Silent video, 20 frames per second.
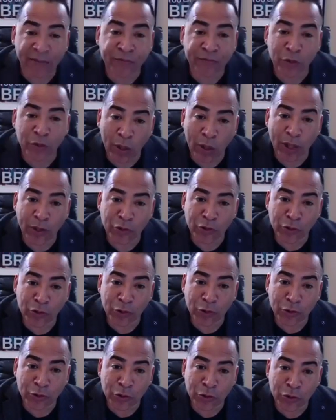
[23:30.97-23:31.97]
a while,
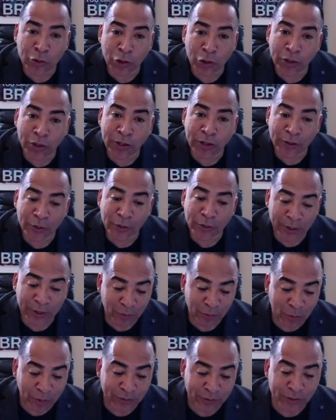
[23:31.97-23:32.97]
you learn a little
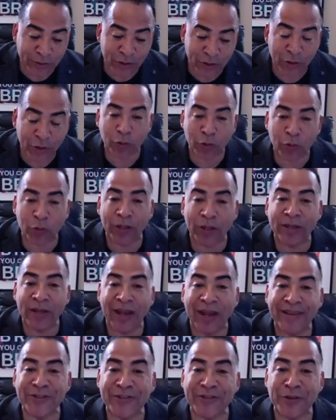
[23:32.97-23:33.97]
bit what to do and what
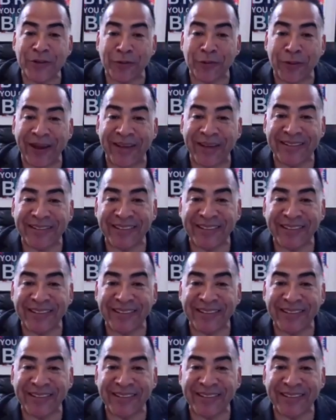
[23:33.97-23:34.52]
not to do, right?